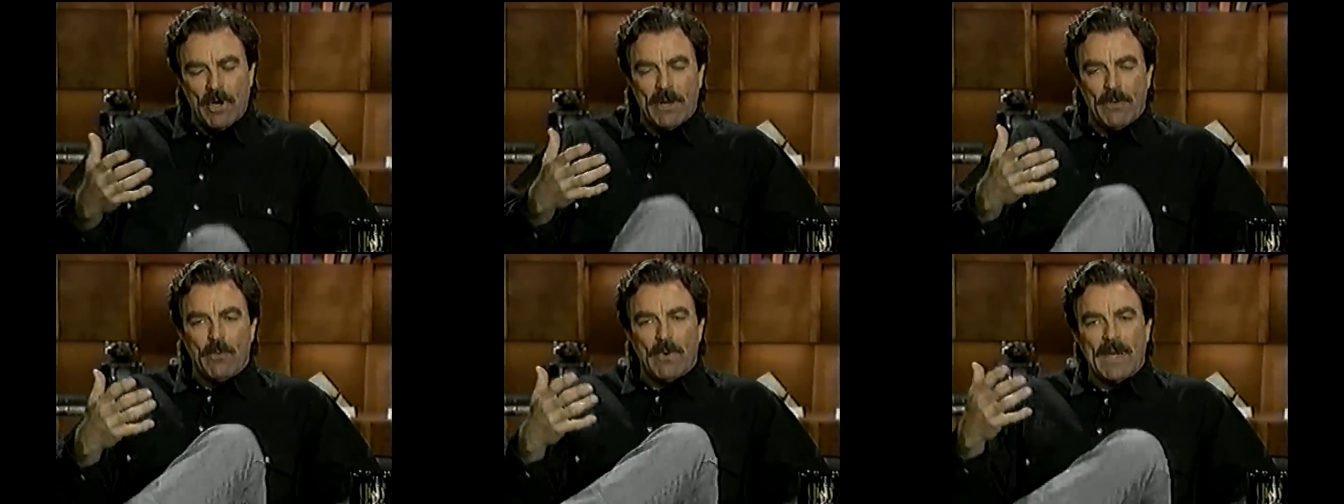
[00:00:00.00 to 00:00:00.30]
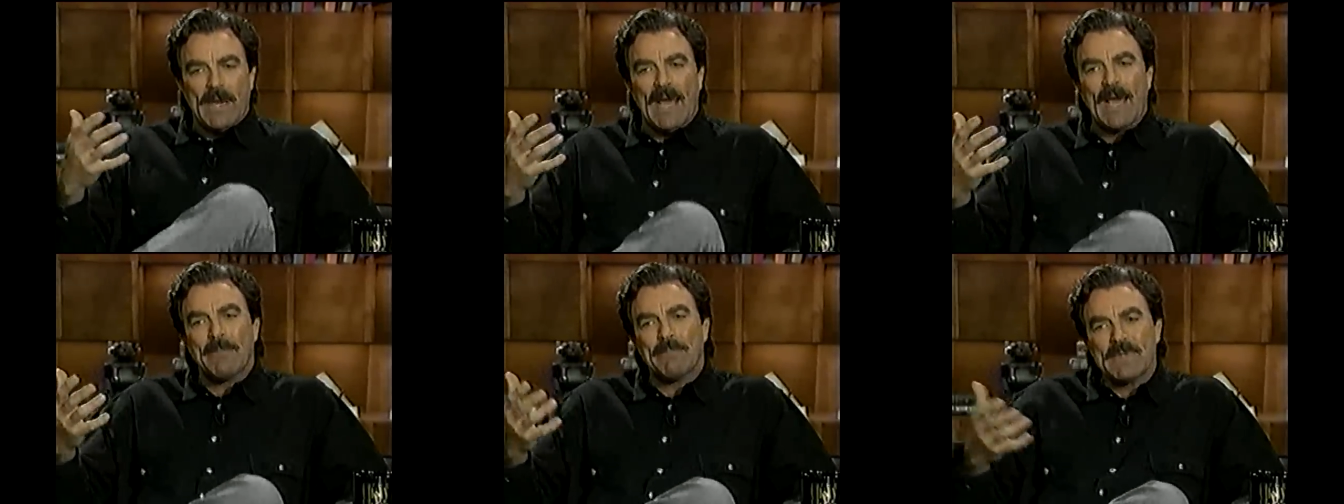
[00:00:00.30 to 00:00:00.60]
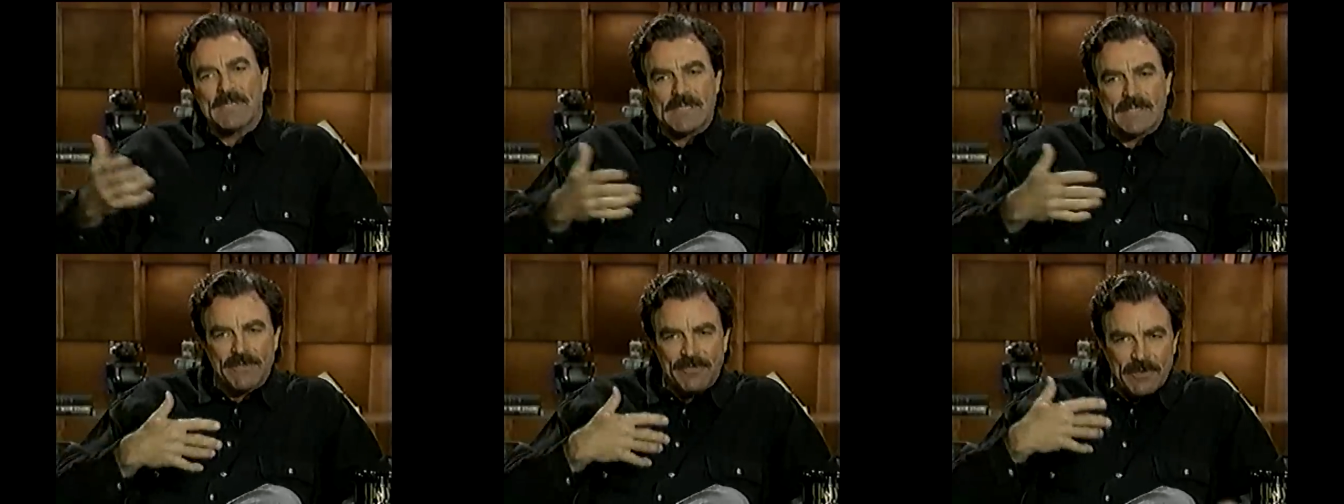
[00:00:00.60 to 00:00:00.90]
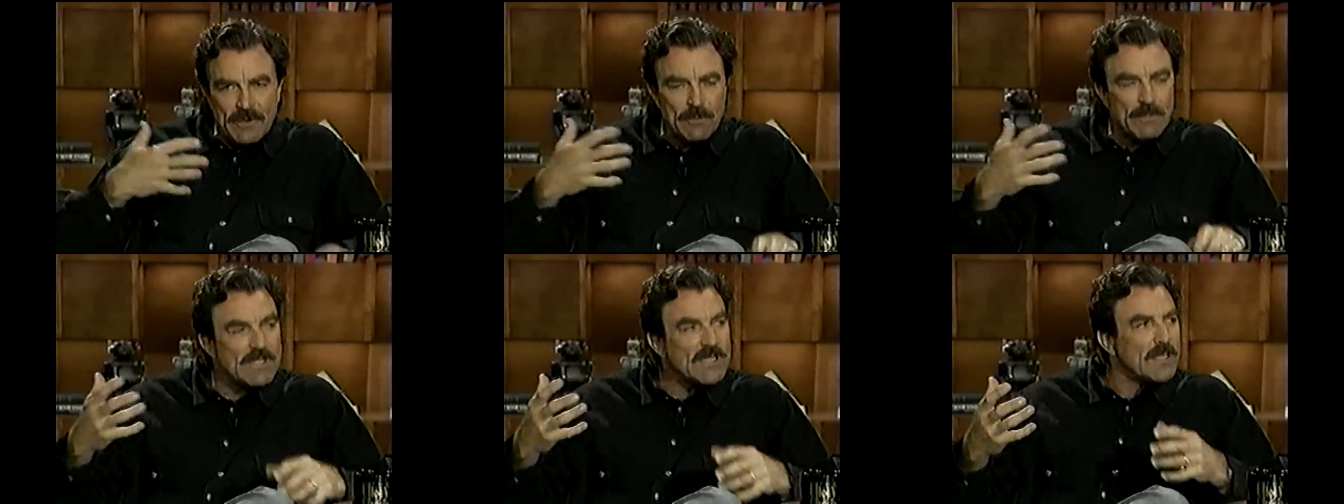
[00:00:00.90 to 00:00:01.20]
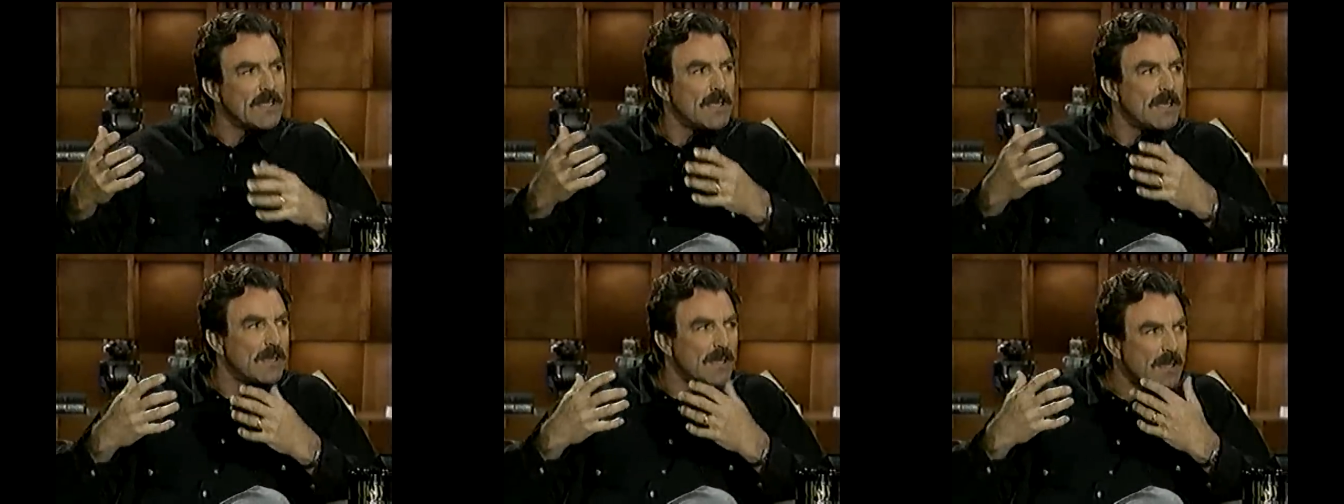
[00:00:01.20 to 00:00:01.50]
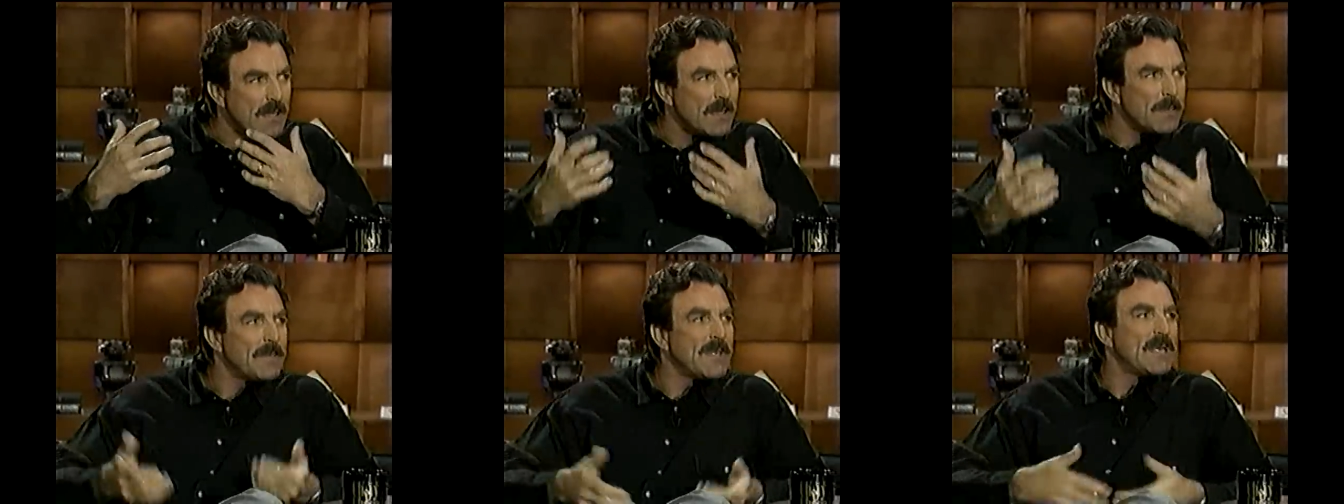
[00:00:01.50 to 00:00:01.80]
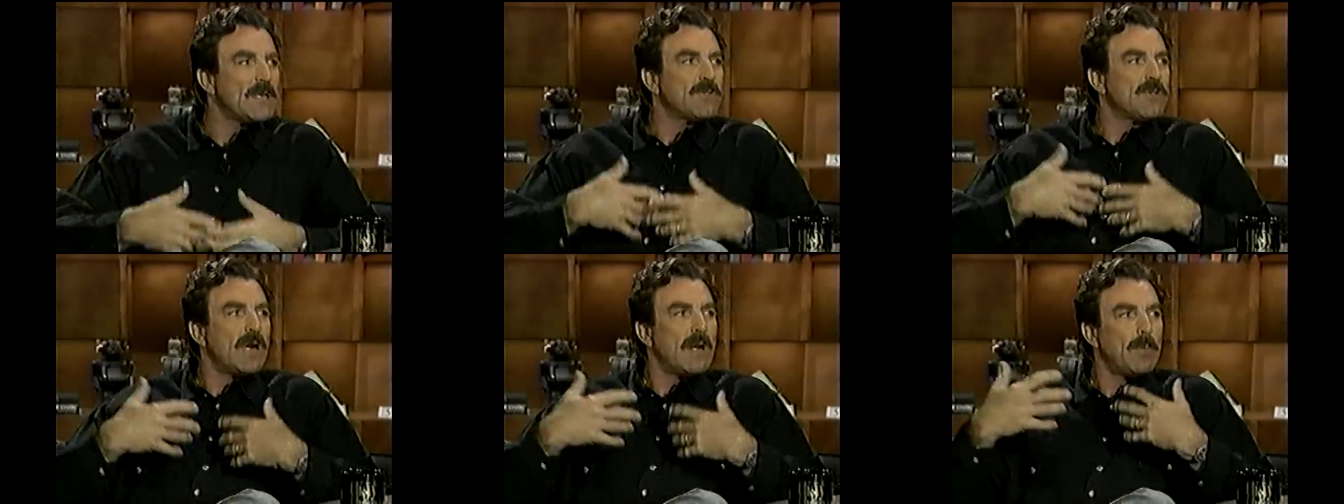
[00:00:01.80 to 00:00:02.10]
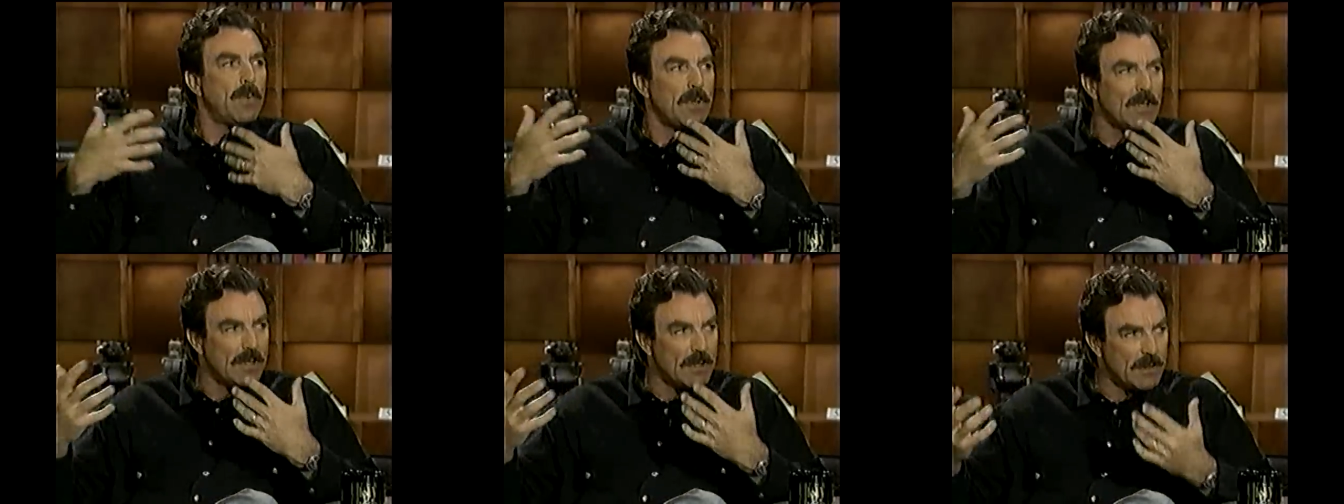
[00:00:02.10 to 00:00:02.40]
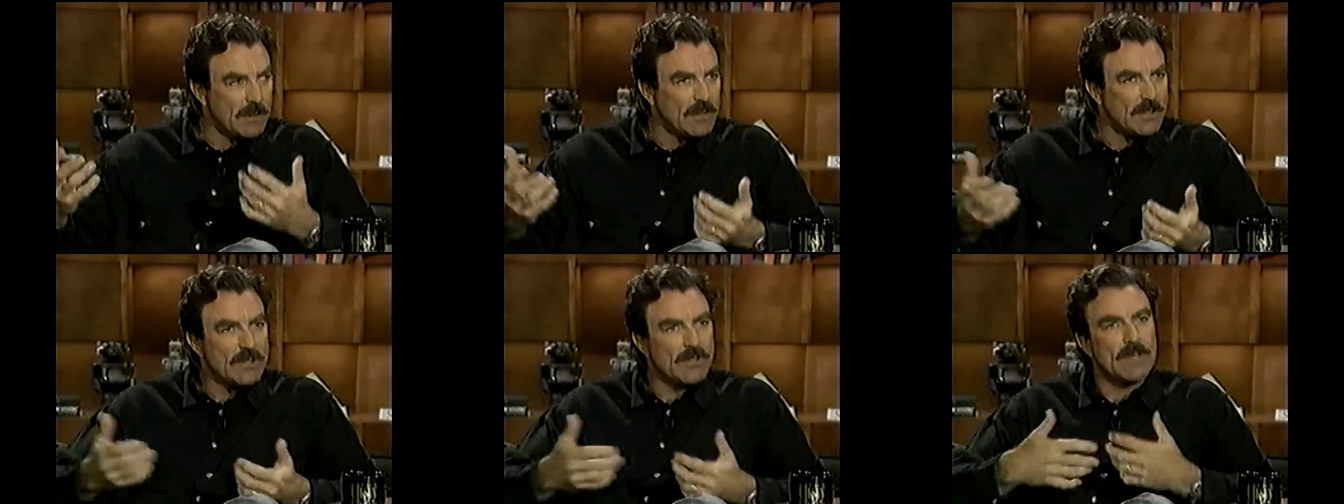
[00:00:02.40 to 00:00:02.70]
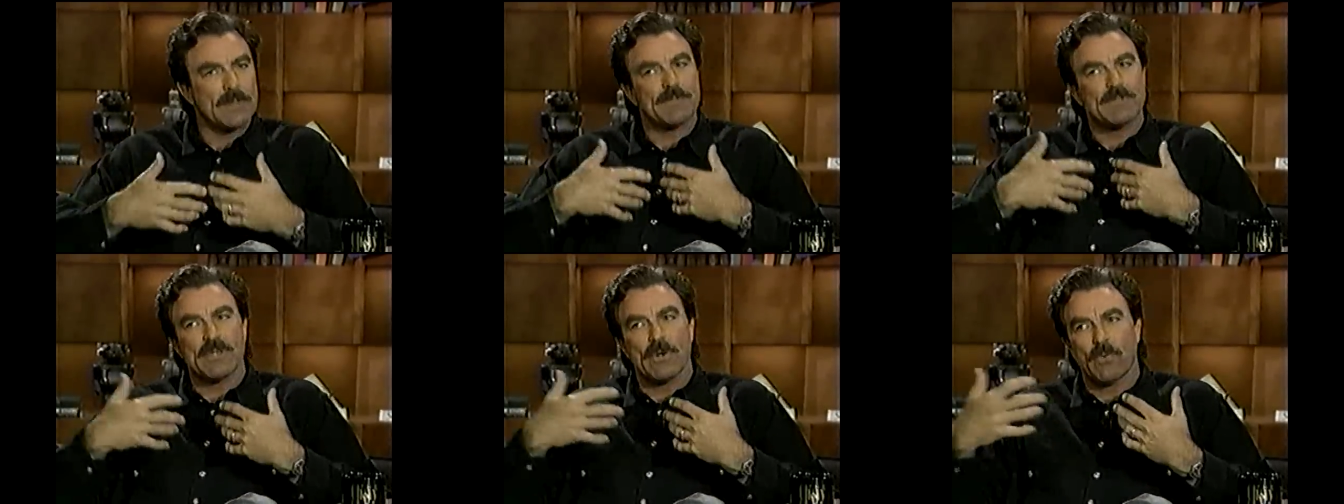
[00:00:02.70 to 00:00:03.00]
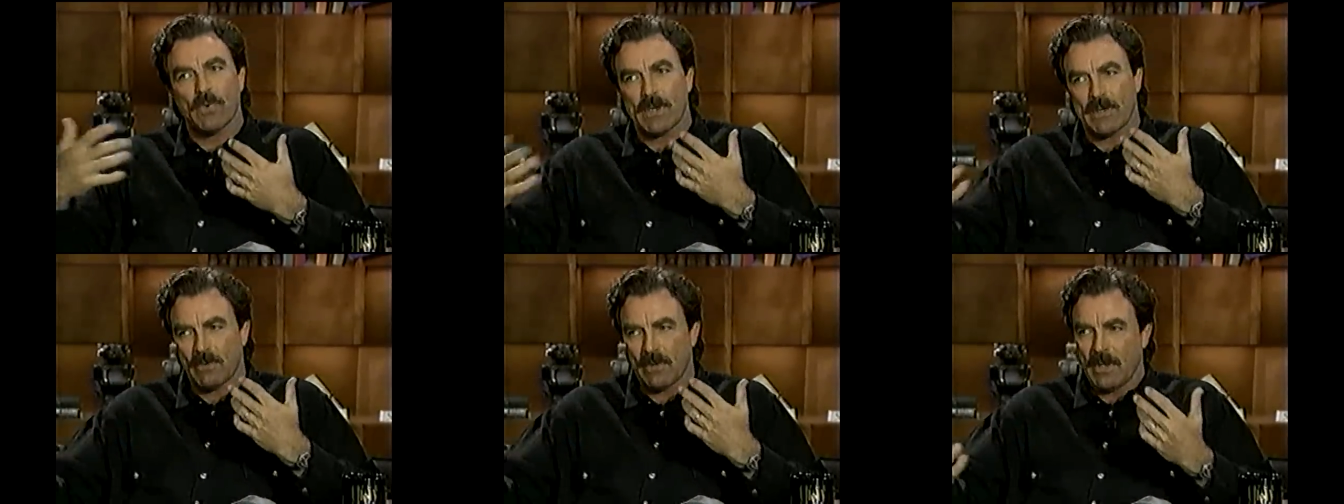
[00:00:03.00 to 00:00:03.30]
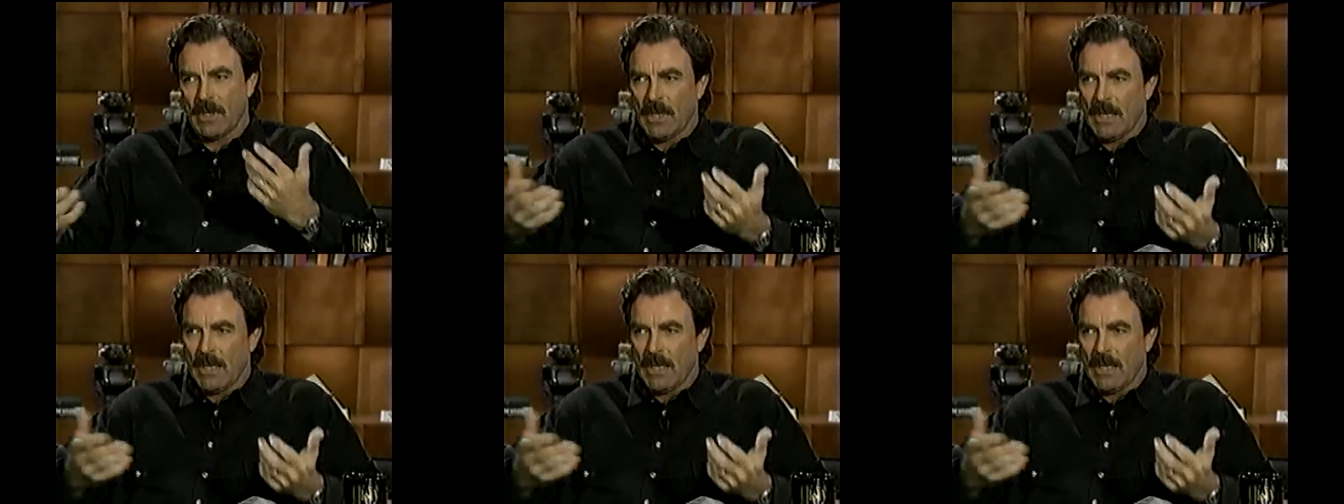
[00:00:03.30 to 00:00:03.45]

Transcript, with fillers: What, what happened is the film was in a little bit of trouble in the script, so what